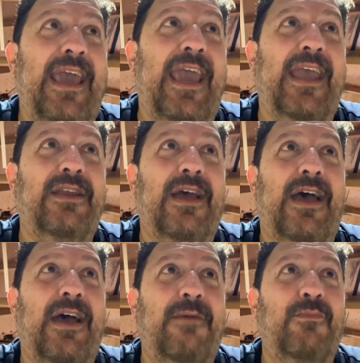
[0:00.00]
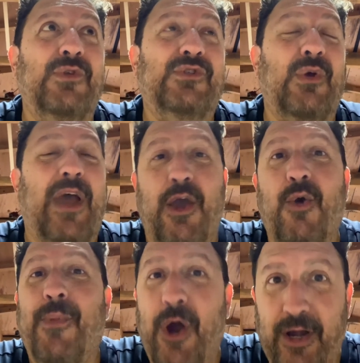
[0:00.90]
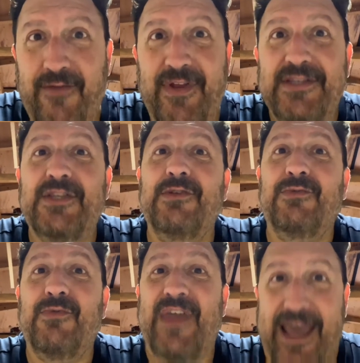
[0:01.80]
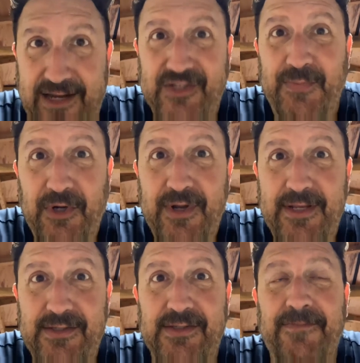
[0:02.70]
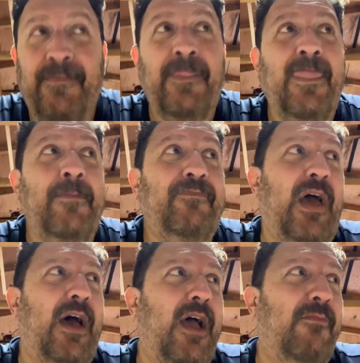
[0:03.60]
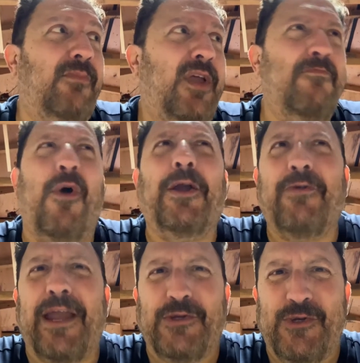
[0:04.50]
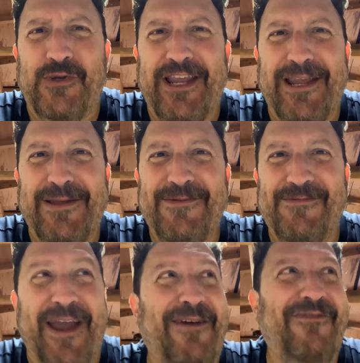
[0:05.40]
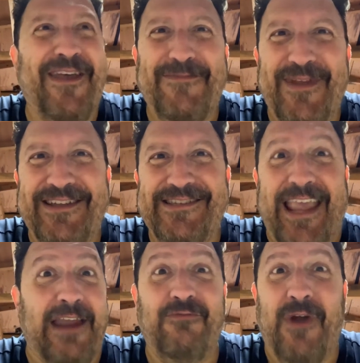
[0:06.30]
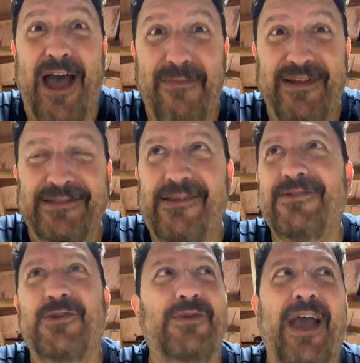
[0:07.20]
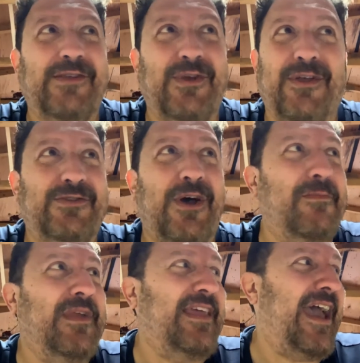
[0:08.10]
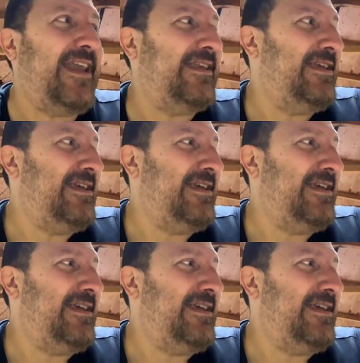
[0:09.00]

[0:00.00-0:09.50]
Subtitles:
And so I owe part of it to that experience. Mark Ragnuni, Ralph Edmonds, Ed Robbins, you guys all taught me that.